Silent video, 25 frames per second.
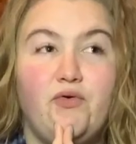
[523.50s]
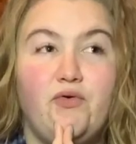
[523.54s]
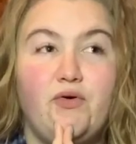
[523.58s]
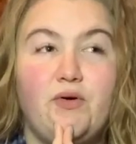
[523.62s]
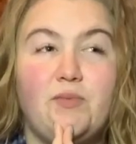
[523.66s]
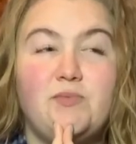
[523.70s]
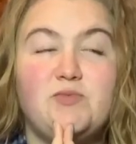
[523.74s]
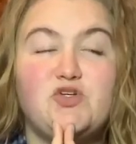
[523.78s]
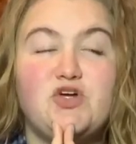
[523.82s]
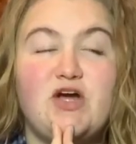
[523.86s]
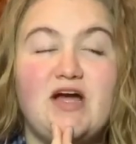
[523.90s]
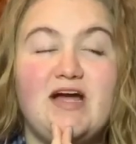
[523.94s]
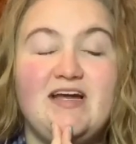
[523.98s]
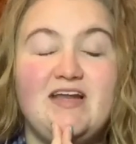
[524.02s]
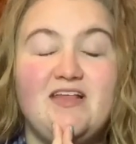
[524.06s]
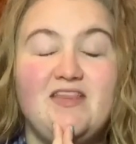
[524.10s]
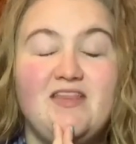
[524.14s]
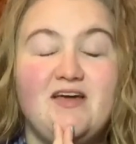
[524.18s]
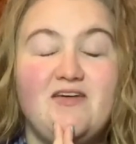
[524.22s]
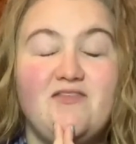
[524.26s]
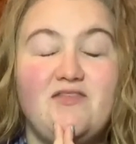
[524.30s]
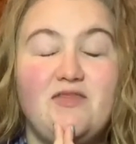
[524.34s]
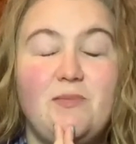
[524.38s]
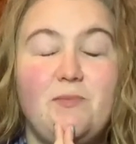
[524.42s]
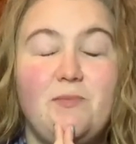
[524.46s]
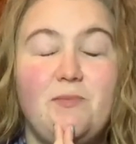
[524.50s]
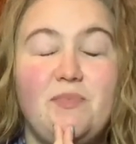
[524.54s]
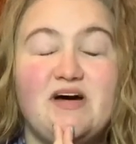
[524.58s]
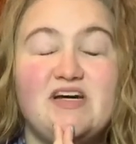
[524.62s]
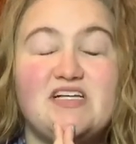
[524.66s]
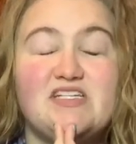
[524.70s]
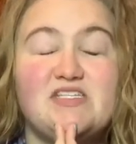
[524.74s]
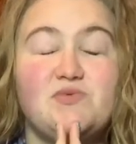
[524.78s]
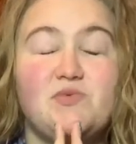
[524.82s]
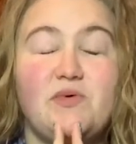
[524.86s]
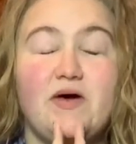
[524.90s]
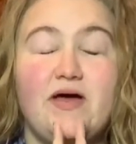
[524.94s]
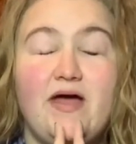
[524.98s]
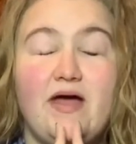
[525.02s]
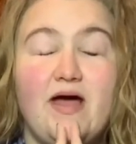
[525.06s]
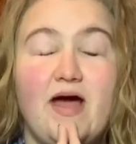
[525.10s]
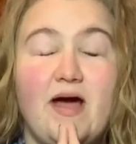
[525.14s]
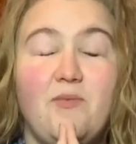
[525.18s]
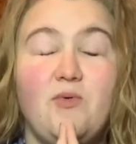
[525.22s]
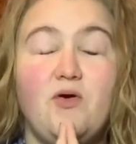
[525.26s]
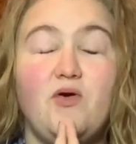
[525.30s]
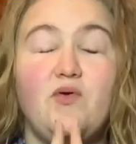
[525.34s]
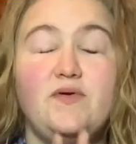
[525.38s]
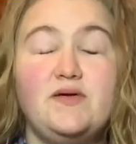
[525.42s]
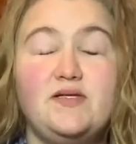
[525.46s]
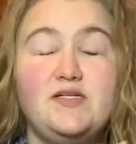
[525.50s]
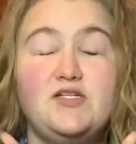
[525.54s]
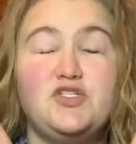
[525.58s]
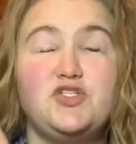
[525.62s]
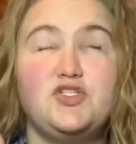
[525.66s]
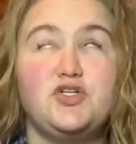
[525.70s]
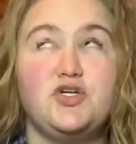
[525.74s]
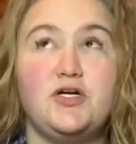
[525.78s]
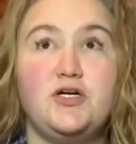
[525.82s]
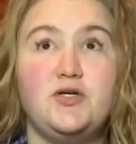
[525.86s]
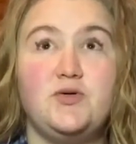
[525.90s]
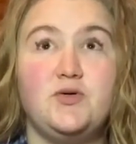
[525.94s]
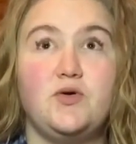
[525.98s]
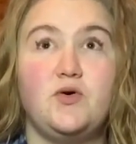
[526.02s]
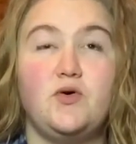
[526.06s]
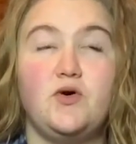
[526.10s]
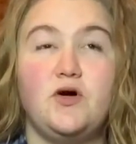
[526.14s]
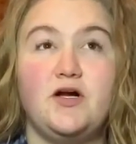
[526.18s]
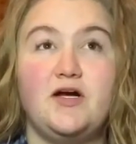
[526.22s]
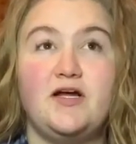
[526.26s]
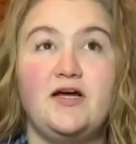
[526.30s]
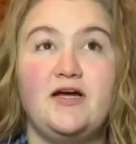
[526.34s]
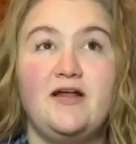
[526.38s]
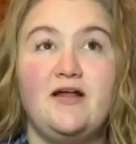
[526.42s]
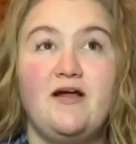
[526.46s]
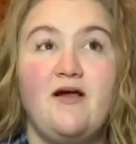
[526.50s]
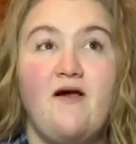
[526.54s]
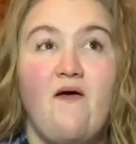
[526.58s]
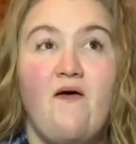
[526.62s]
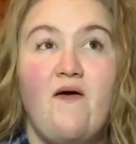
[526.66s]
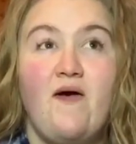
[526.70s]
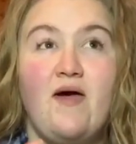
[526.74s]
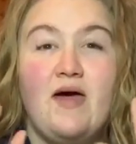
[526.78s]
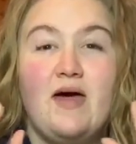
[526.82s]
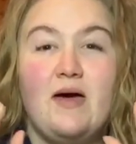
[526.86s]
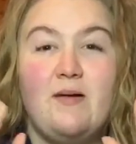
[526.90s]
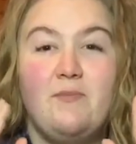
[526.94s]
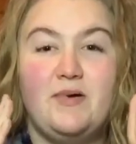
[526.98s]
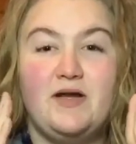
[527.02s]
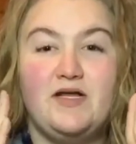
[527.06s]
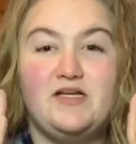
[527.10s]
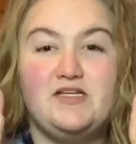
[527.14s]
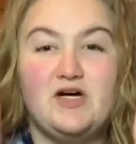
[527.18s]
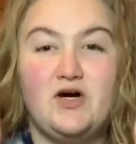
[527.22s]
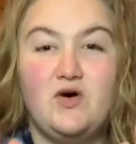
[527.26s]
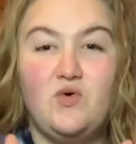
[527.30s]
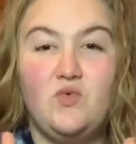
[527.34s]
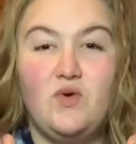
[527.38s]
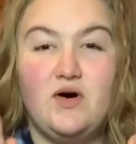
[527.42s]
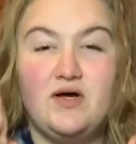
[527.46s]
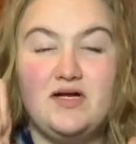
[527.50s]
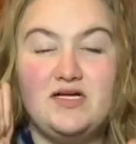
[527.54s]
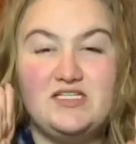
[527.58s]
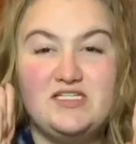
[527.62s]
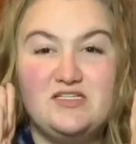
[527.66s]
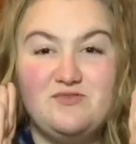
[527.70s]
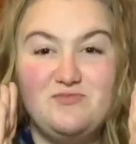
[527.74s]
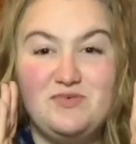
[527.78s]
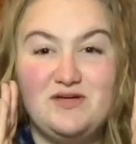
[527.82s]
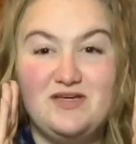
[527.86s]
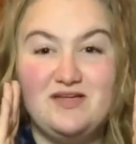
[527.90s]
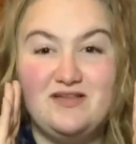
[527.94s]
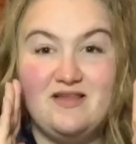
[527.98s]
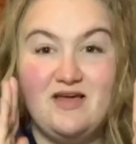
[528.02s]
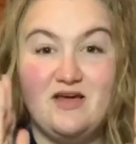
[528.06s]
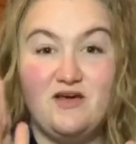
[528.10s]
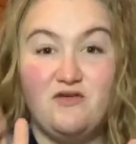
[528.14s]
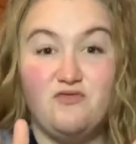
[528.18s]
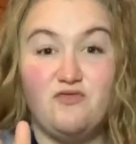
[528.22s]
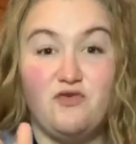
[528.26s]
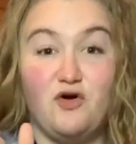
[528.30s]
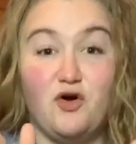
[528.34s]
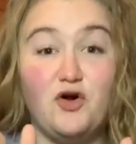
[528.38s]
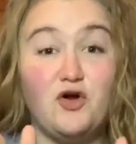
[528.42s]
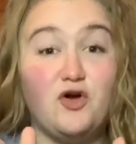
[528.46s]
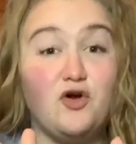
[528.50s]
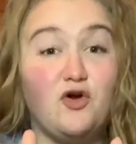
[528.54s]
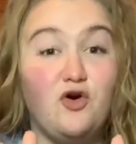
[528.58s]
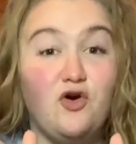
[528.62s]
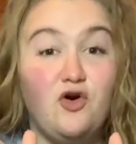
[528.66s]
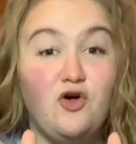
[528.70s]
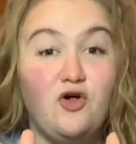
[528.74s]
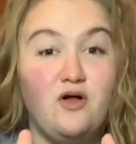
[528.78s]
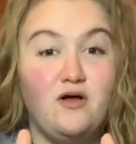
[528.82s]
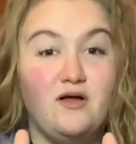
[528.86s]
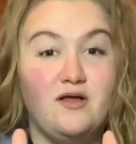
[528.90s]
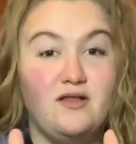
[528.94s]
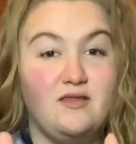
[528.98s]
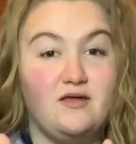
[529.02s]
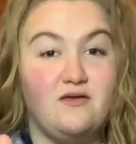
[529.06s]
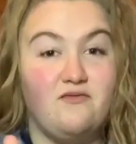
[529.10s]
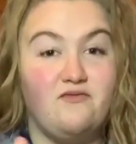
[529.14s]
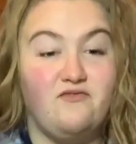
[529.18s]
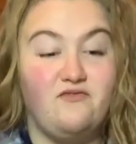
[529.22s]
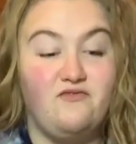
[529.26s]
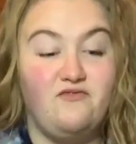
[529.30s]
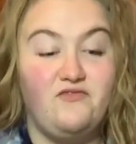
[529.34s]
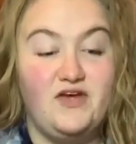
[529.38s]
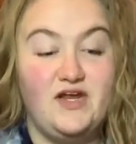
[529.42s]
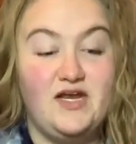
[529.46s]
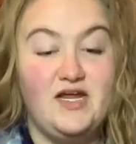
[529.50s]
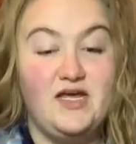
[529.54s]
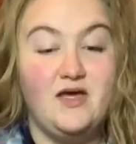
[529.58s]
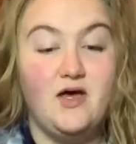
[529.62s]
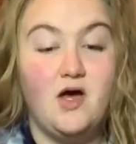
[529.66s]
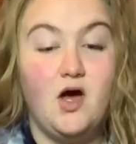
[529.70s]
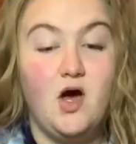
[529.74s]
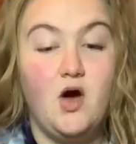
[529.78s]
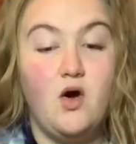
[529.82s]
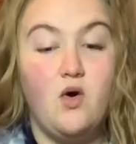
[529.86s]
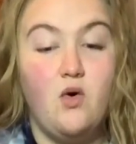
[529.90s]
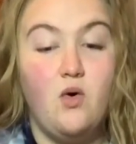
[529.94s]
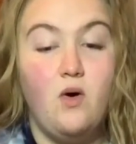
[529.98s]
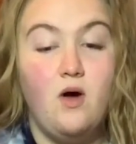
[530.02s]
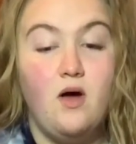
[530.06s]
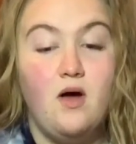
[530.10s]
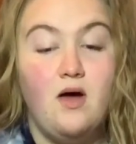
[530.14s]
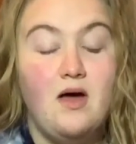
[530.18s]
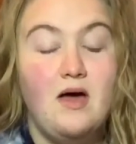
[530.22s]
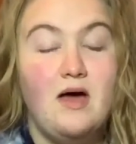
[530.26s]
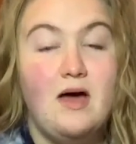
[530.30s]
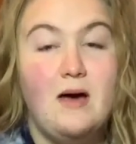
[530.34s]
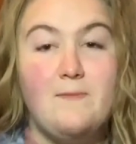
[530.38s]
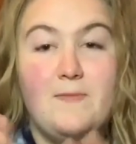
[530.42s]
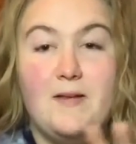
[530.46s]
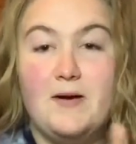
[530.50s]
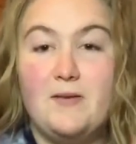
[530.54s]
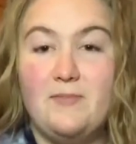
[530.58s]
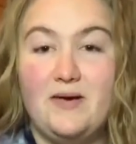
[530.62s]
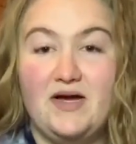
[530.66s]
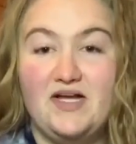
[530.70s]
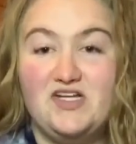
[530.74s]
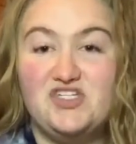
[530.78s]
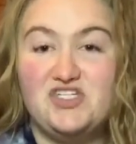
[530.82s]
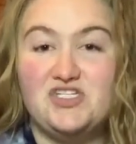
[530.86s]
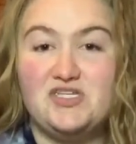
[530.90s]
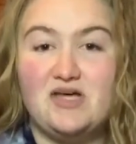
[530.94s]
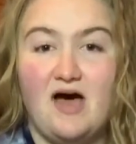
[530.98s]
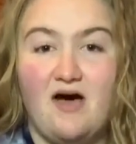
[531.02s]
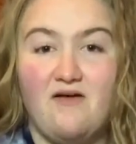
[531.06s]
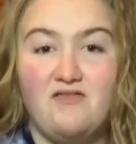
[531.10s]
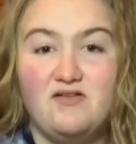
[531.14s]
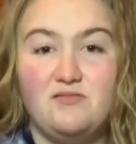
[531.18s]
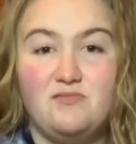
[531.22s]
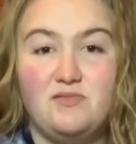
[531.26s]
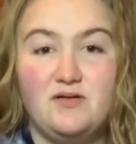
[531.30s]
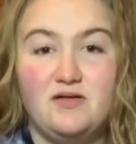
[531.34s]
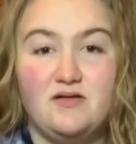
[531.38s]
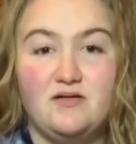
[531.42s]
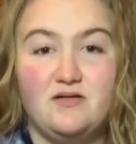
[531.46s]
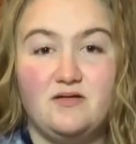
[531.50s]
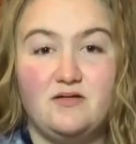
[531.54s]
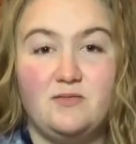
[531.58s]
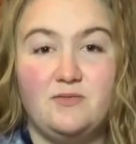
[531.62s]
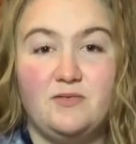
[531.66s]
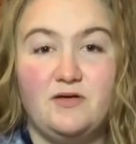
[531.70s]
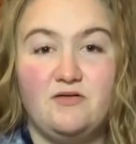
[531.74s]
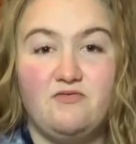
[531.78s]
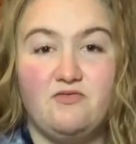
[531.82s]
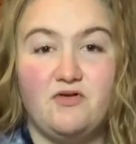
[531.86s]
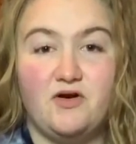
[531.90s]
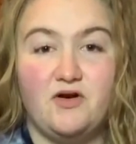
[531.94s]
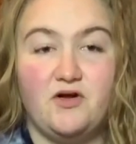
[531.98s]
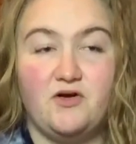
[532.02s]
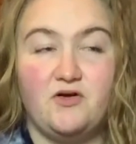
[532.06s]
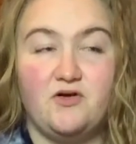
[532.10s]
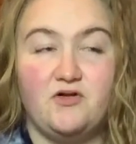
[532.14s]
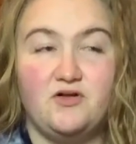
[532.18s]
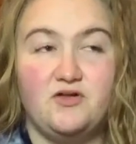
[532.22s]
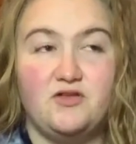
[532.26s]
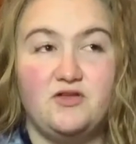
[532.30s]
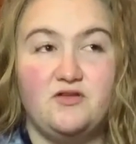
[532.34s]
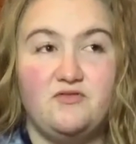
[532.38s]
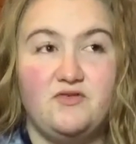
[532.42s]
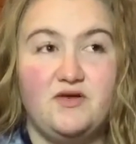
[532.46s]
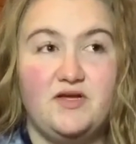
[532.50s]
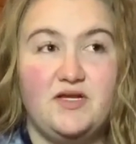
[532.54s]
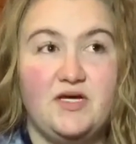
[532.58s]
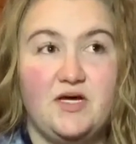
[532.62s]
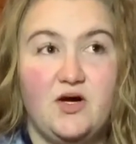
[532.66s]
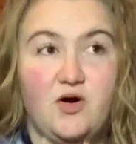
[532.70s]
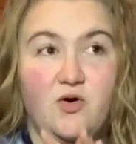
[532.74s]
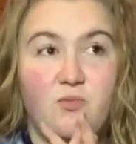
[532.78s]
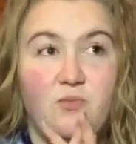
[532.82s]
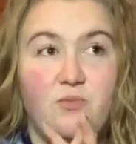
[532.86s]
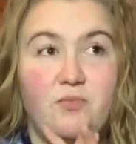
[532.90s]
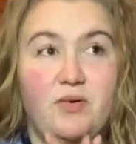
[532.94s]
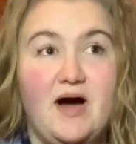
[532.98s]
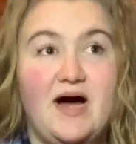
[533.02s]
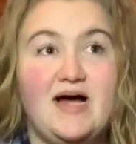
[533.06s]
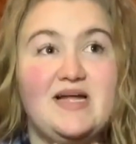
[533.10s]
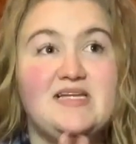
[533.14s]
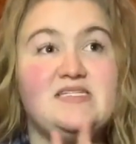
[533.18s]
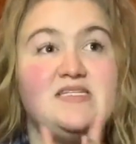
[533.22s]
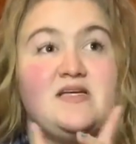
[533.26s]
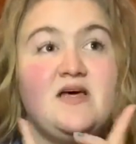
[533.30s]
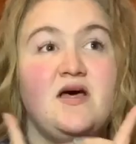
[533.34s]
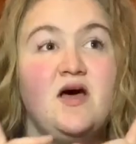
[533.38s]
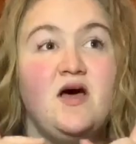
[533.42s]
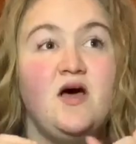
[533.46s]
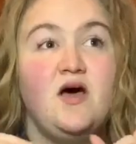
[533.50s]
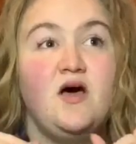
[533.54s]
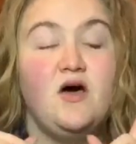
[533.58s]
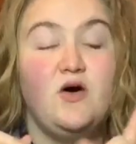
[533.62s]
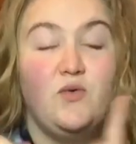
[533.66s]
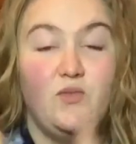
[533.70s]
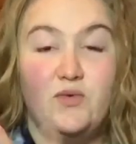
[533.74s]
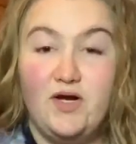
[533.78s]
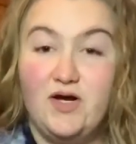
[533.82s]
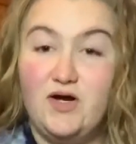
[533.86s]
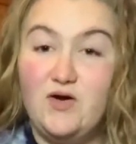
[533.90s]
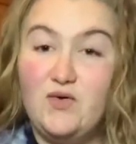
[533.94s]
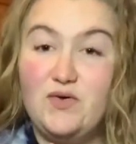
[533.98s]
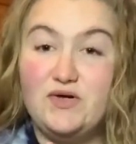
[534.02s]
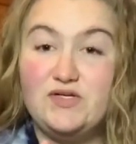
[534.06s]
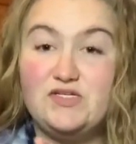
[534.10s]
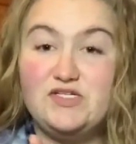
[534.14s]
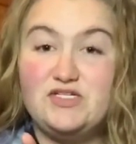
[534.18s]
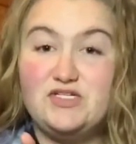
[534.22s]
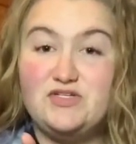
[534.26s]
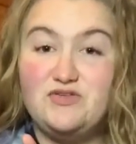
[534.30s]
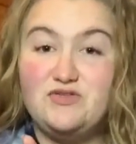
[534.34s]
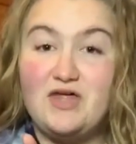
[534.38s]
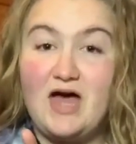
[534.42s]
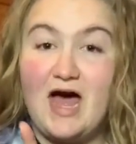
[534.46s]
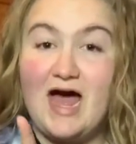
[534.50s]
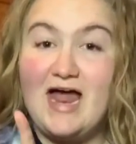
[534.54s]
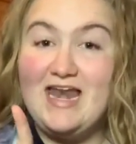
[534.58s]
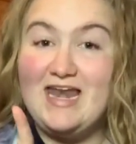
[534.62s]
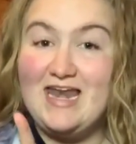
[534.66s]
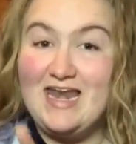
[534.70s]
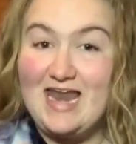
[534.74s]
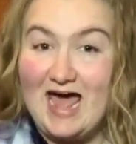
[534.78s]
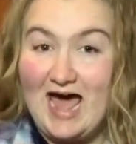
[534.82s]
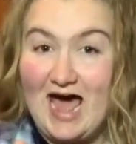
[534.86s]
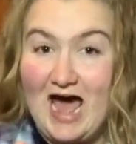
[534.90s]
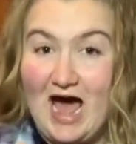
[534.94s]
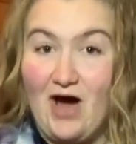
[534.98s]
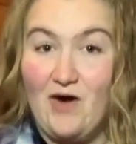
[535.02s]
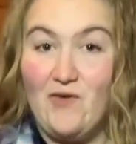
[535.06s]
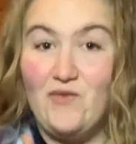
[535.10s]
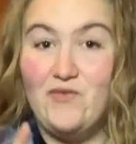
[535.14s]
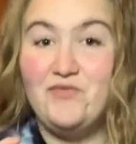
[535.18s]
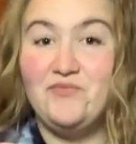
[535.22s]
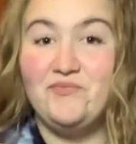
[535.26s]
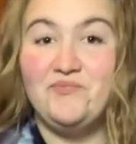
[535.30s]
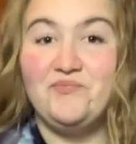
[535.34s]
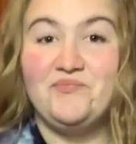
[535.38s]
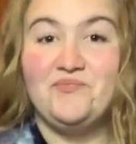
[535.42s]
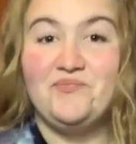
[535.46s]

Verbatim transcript: I'm trying to think of the best way. I'm going to screen record it, but I don't want it to be like vertical in the video, but it might just have to be a little bit vertical in the video, but we are going to do that now.